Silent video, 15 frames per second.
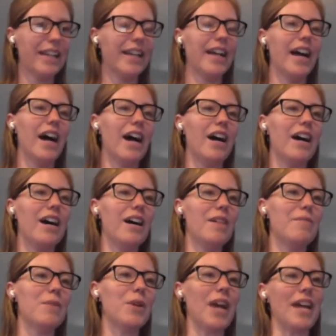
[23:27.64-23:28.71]

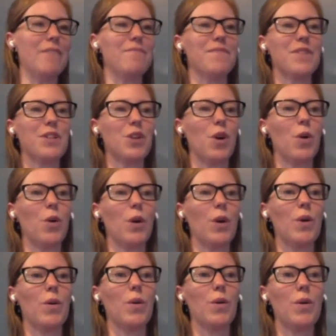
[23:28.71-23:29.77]
Okay, so
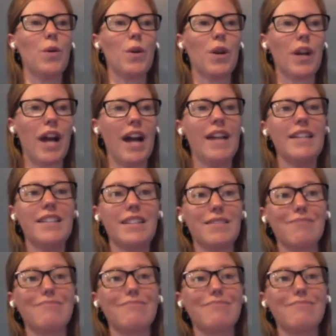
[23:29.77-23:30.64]
guides